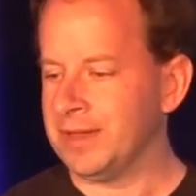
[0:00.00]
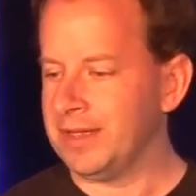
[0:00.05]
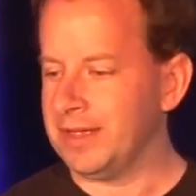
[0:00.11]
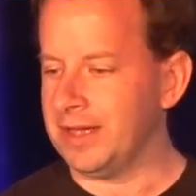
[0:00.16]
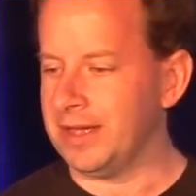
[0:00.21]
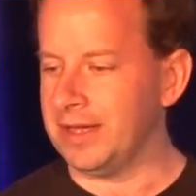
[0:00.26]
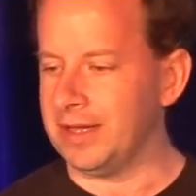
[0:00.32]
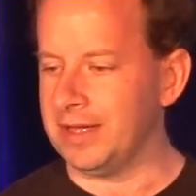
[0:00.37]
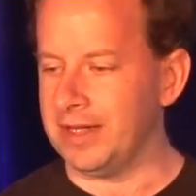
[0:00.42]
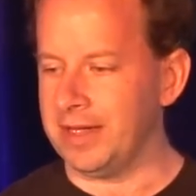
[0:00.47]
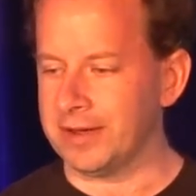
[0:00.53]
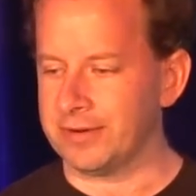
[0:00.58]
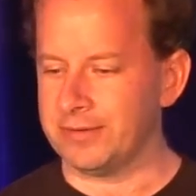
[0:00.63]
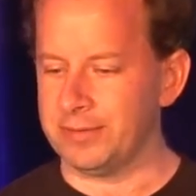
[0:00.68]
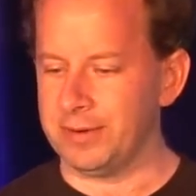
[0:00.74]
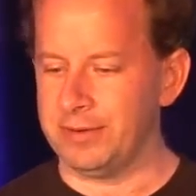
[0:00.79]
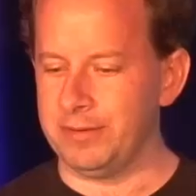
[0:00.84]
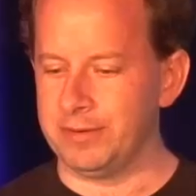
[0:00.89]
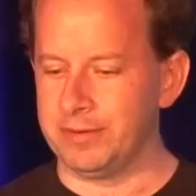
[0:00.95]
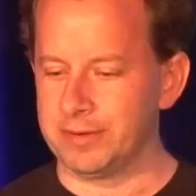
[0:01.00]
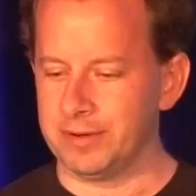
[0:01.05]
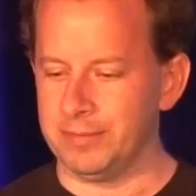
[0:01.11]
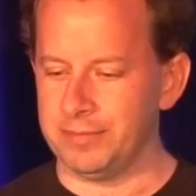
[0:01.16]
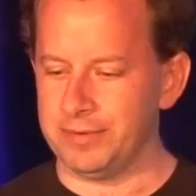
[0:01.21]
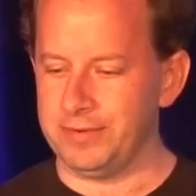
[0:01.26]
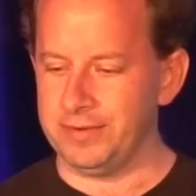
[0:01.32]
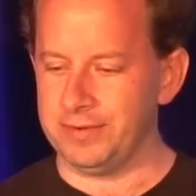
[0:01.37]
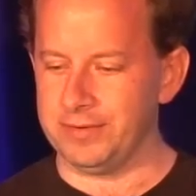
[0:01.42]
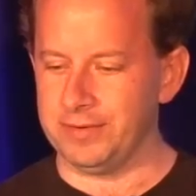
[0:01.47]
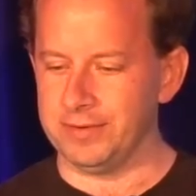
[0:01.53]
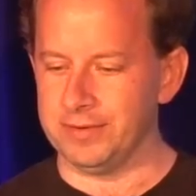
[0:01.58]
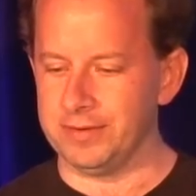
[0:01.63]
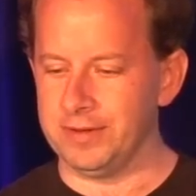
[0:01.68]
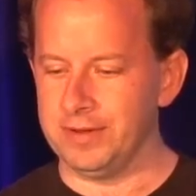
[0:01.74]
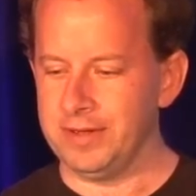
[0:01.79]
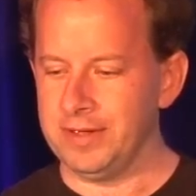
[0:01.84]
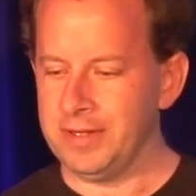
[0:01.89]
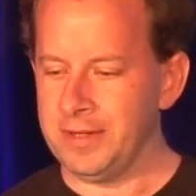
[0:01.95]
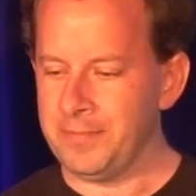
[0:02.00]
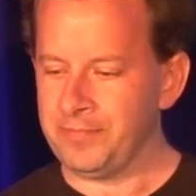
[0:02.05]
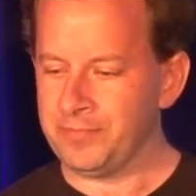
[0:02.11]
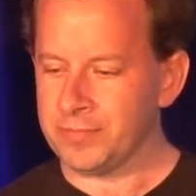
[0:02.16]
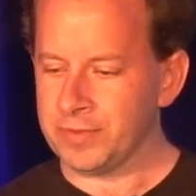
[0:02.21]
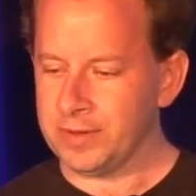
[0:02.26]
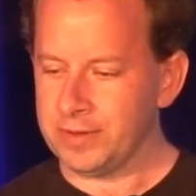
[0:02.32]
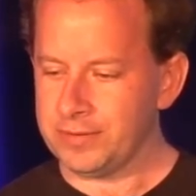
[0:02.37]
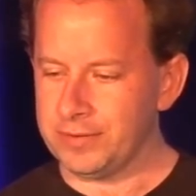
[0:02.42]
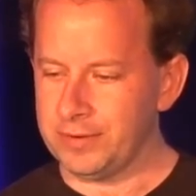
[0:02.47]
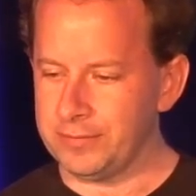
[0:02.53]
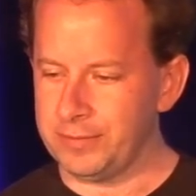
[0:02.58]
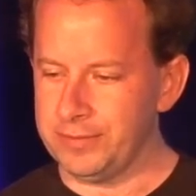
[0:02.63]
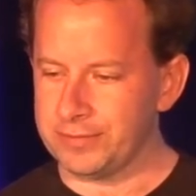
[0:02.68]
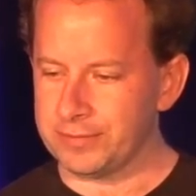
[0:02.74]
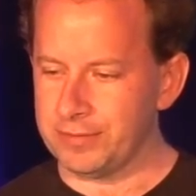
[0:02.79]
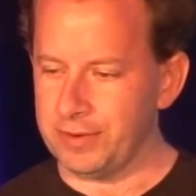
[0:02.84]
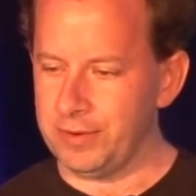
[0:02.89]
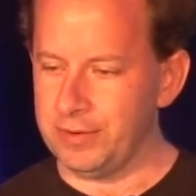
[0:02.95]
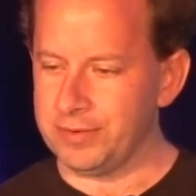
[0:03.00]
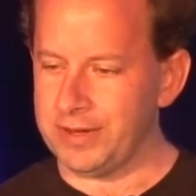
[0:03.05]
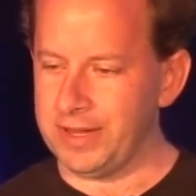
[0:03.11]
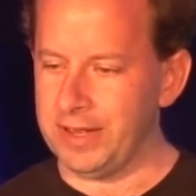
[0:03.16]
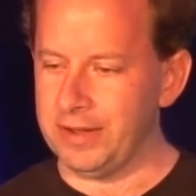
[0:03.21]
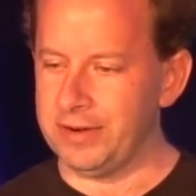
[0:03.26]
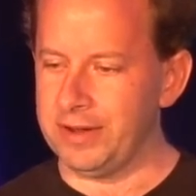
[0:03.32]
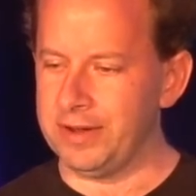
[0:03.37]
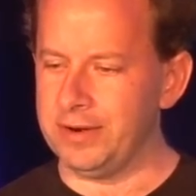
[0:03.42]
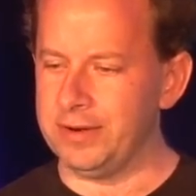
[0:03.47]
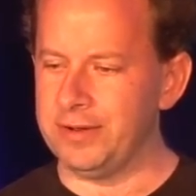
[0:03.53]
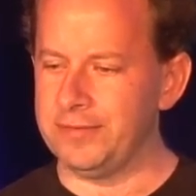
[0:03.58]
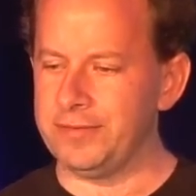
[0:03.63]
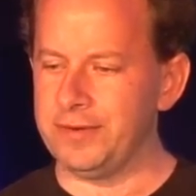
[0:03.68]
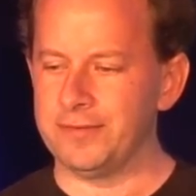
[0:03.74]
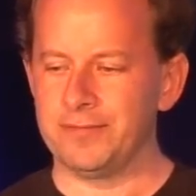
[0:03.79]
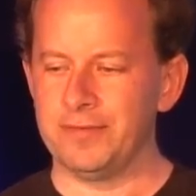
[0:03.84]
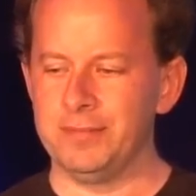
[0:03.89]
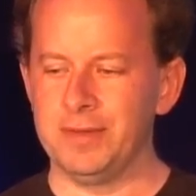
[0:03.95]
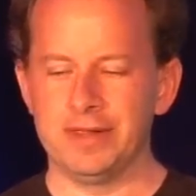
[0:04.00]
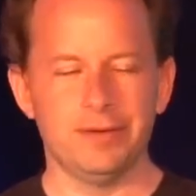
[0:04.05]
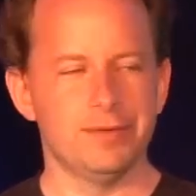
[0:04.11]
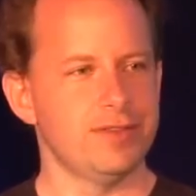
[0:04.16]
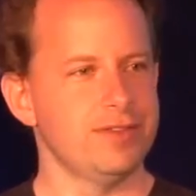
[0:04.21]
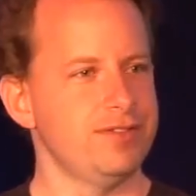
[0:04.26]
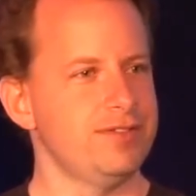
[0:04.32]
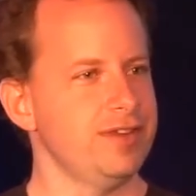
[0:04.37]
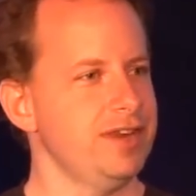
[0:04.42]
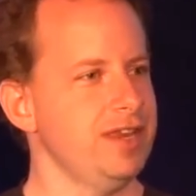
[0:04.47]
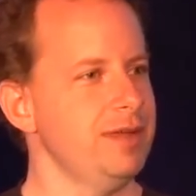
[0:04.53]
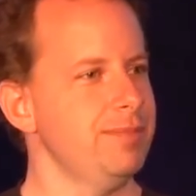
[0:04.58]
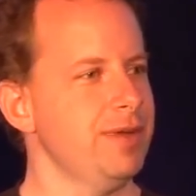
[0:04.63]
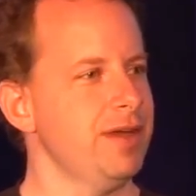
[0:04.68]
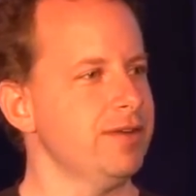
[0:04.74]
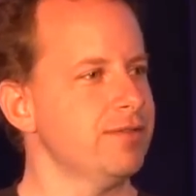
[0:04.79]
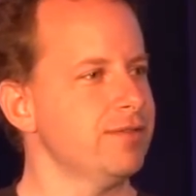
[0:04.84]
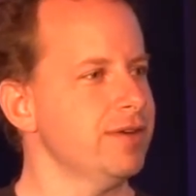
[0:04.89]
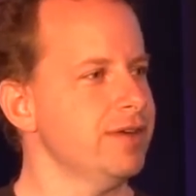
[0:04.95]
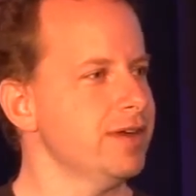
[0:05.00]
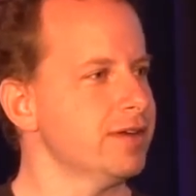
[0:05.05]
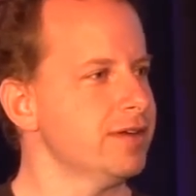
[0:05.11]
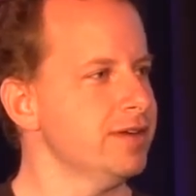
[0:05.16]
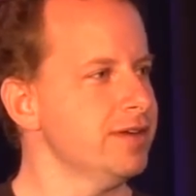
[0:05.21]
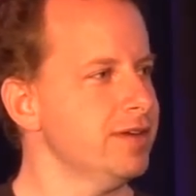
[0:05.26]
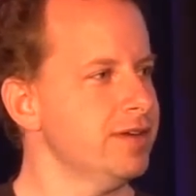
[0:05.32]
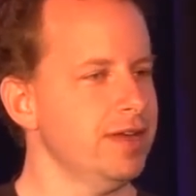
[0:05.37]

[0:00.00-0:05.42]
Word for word: uh, actuarial competition. So if we scroll down, I don't know if you're familiar with the Gini metric.